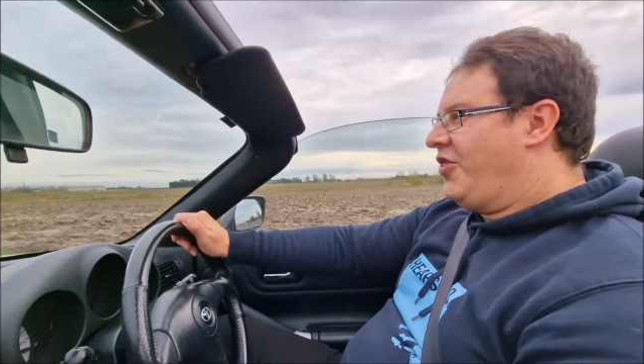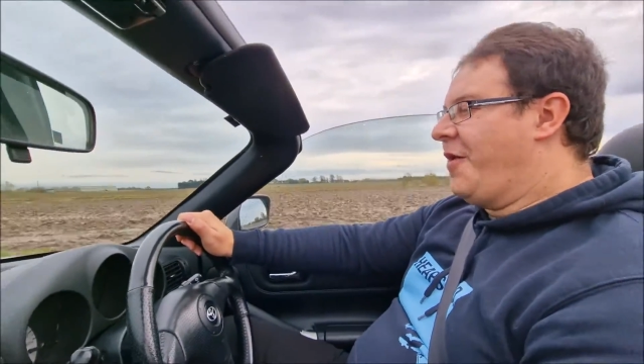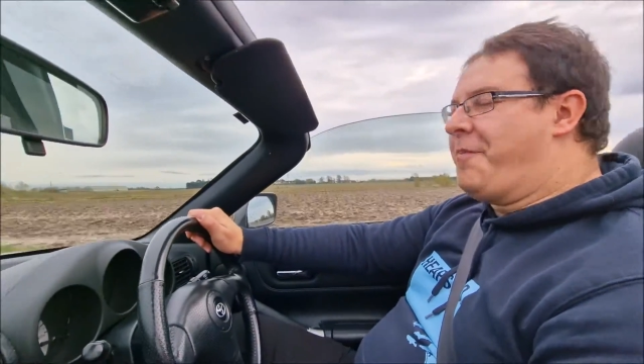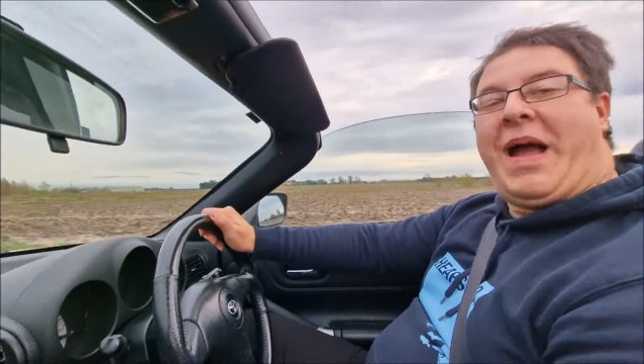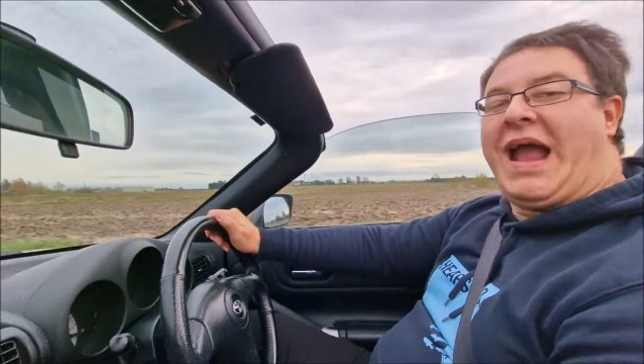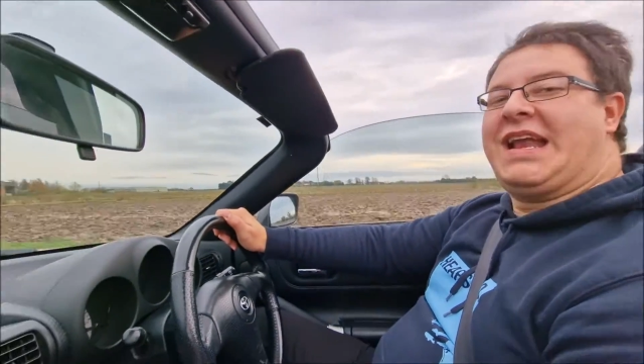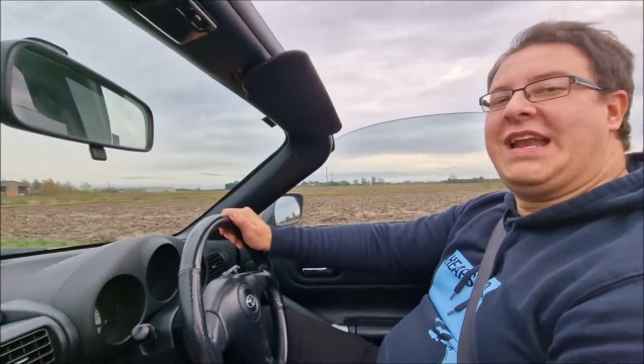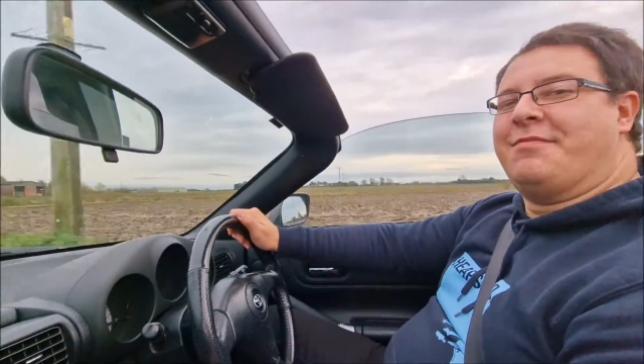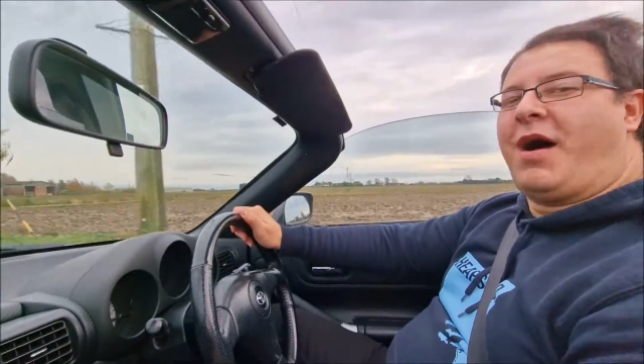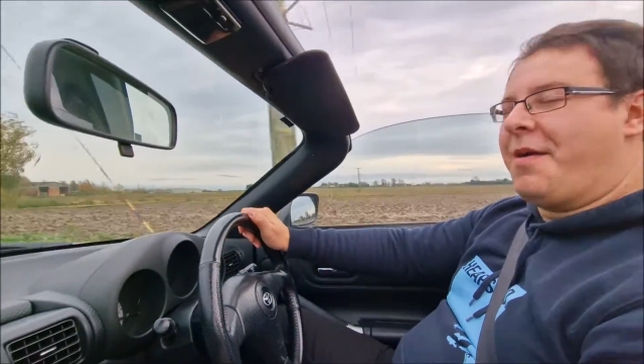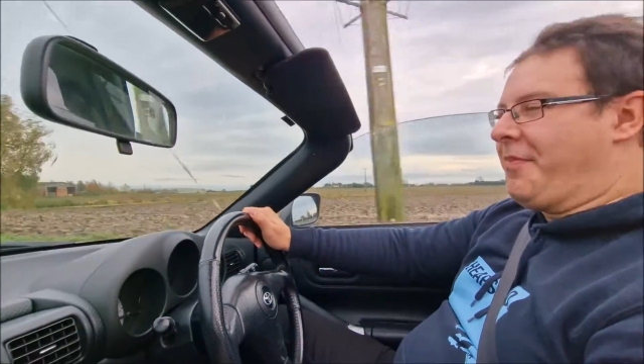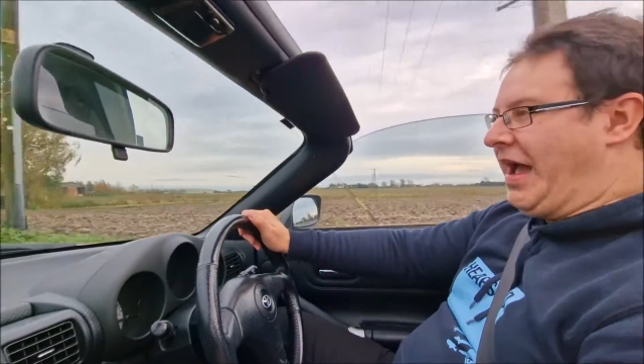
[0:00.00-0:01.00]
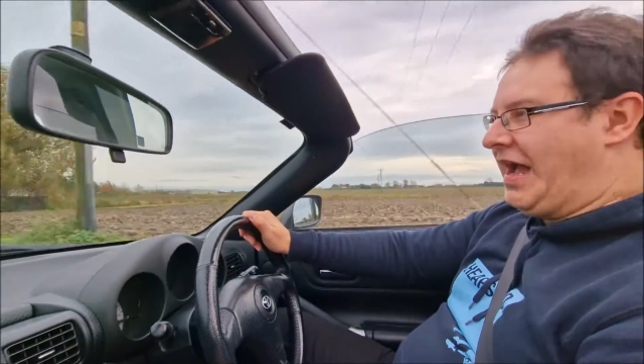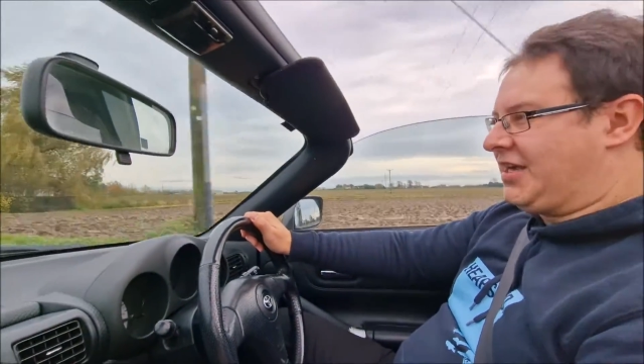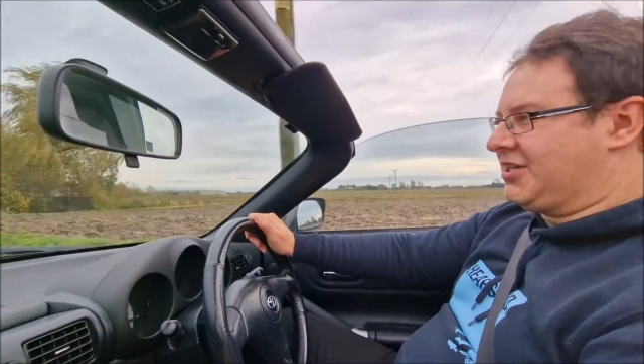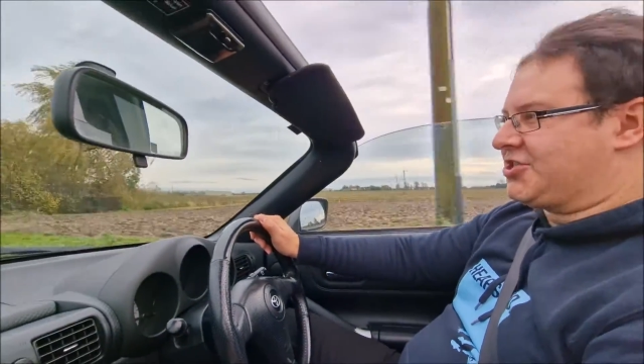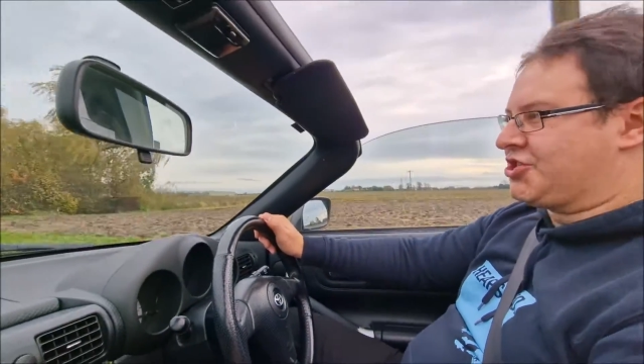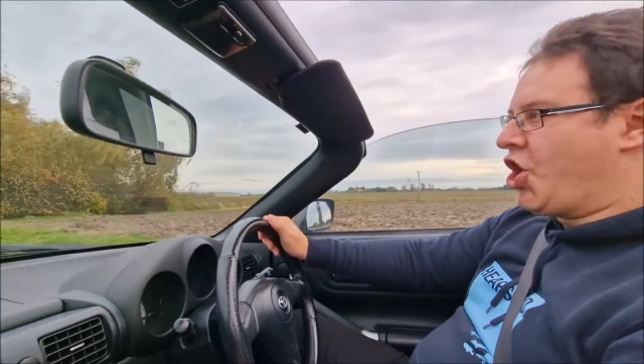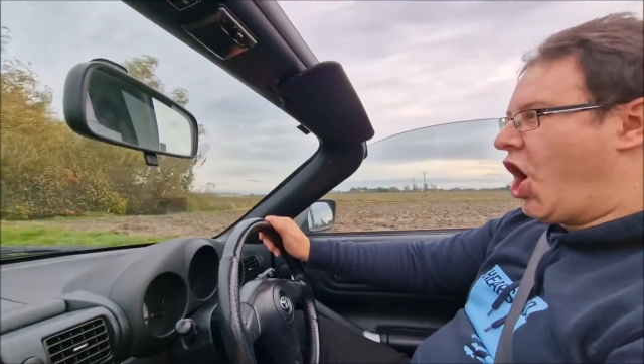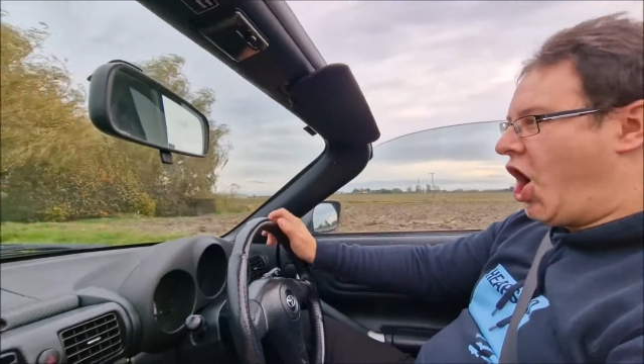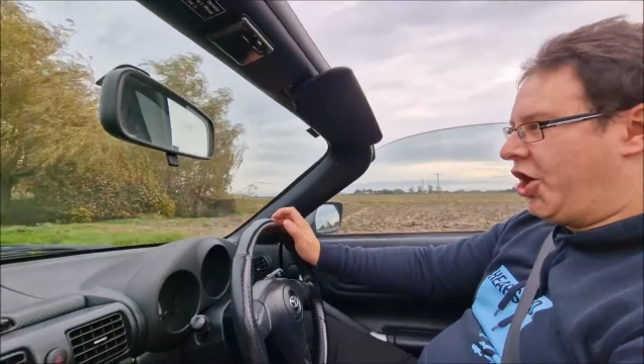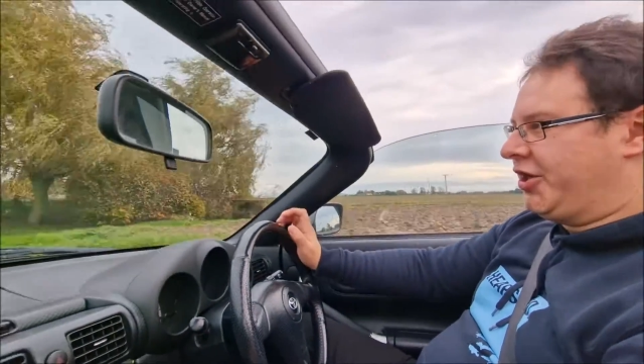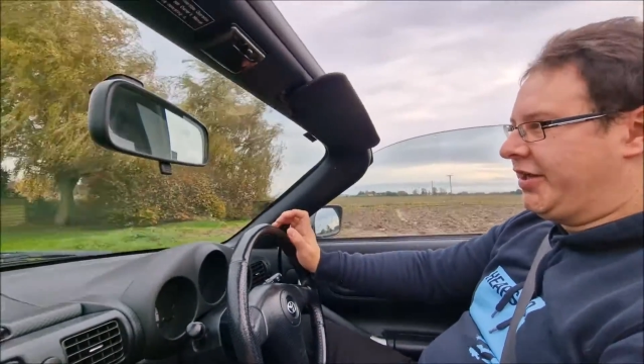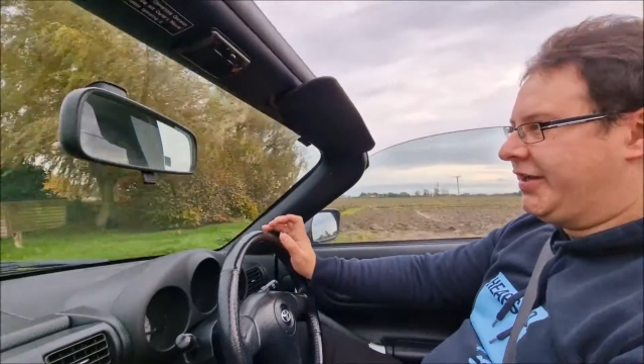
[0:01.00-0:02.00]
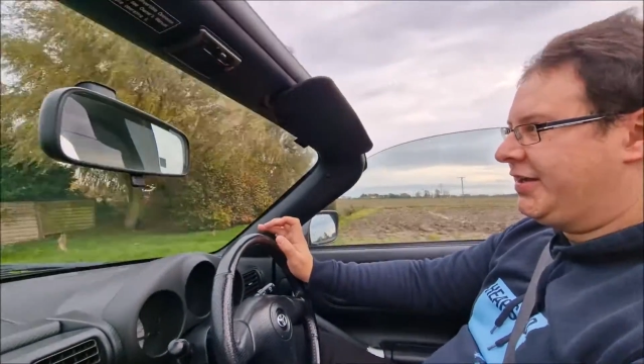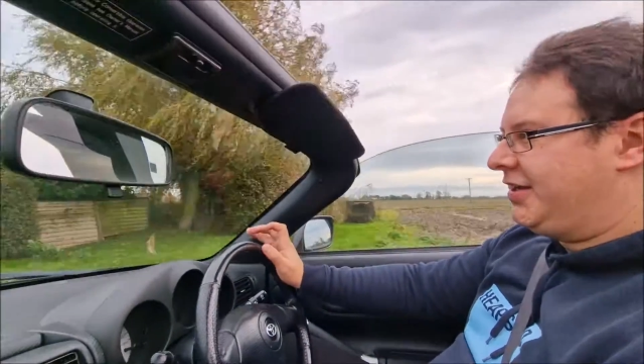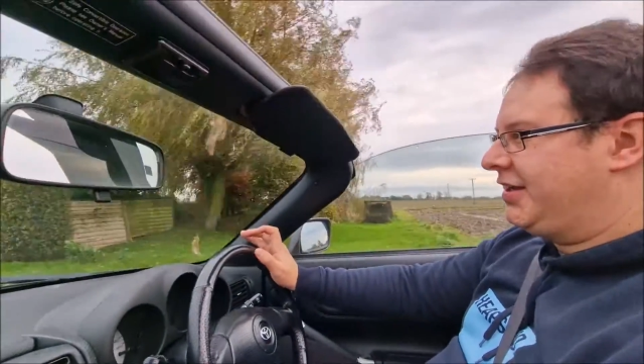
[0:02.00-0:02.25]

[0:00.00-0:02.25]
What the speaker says: The pain in my back has gone.